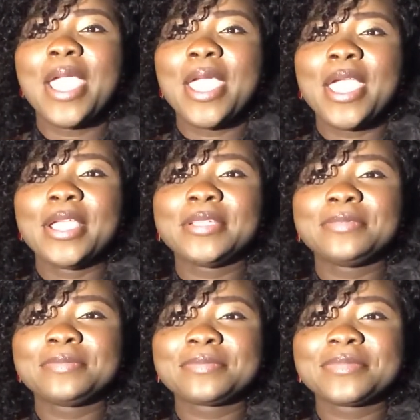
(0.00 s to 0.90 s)

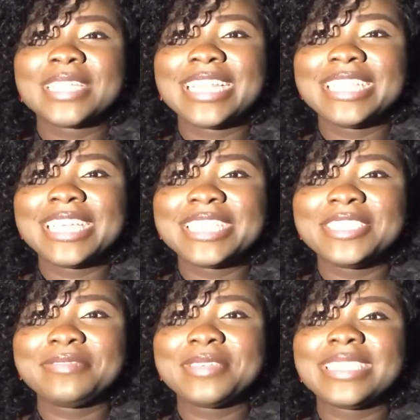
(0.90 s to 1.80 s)
And another
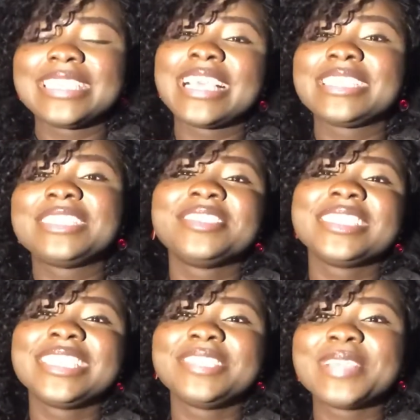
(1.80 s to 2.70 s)
achievement,
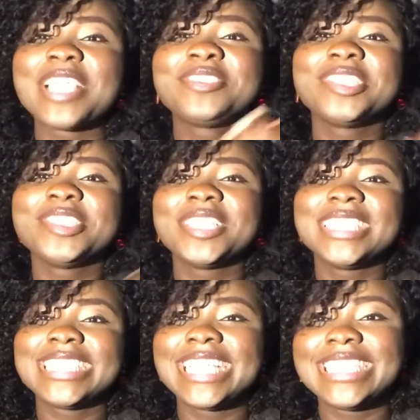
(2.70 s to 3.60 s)
seriously, entering
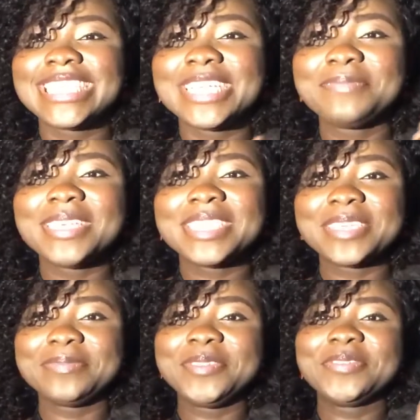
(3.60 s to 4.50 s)
2019, I met
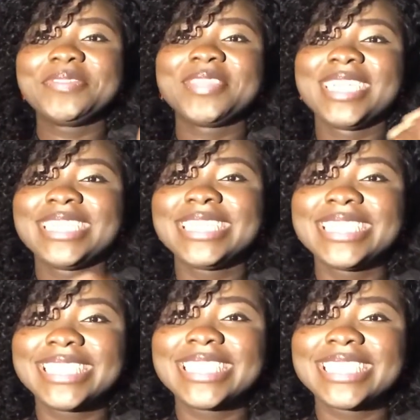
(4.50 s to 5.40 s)
some new friends.
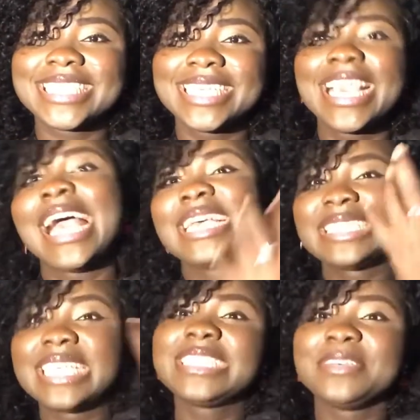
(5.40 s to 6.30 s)

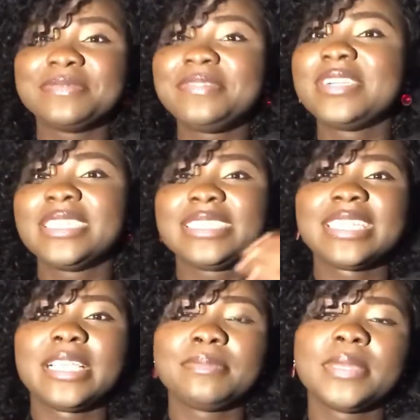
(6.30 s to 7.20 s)
Aside some friends that
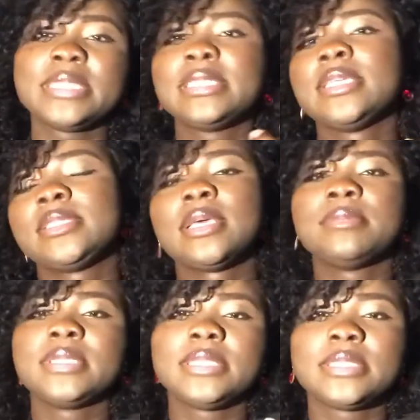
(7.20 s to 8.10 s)
I met that I
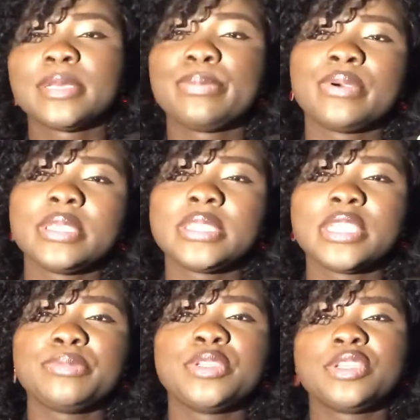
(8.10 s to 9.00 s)
mean
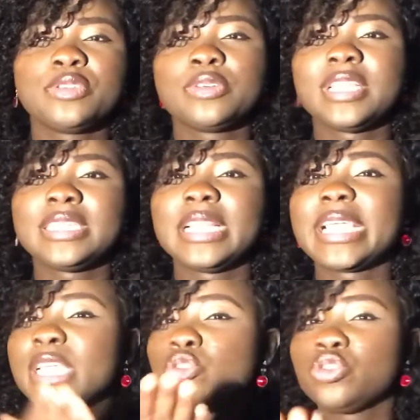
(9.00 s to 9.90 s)
disappointed me and all that,
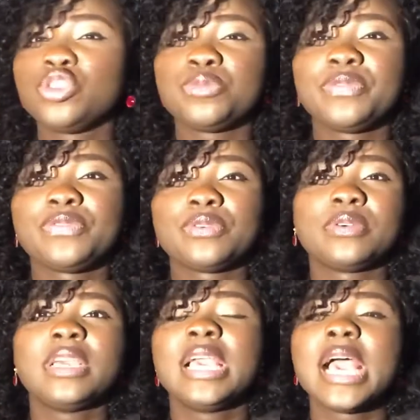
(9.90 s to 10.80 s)
like I told you before,
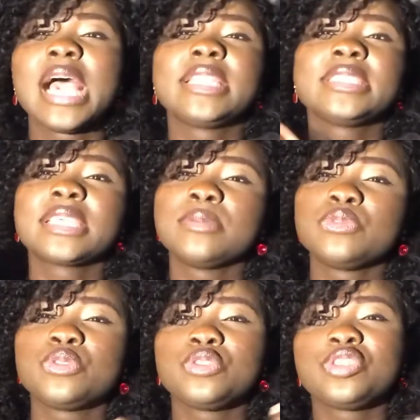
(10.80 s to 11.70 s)
others come
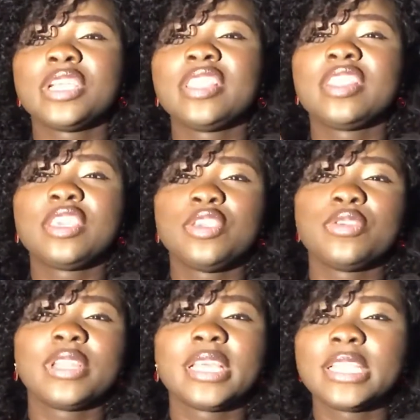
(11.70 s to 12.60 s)
to strengthen you
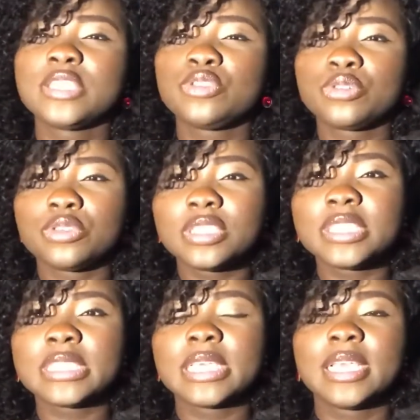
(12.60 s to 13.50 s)
and others don't.
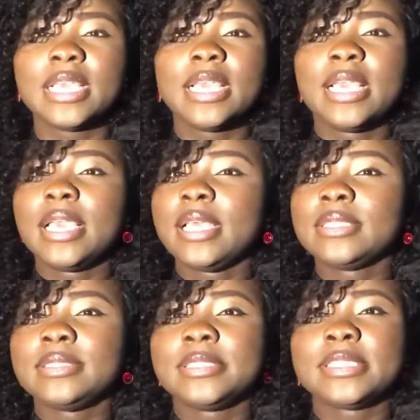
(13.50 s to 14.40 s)
And